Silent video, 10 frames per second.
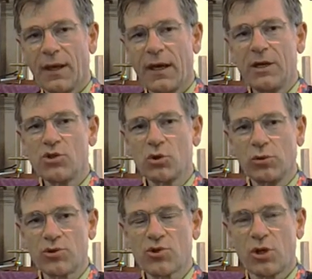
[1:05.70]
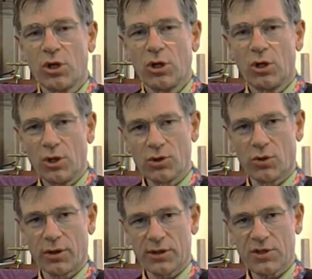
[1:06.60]
angels
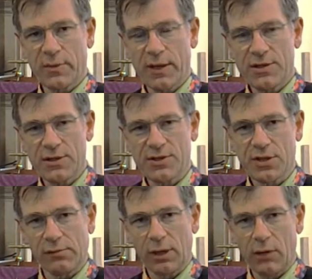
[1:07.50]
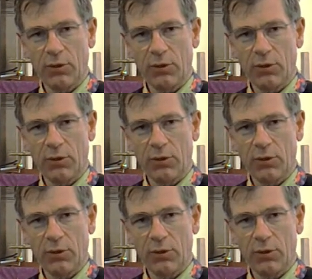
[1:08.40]
adoring the spaces that might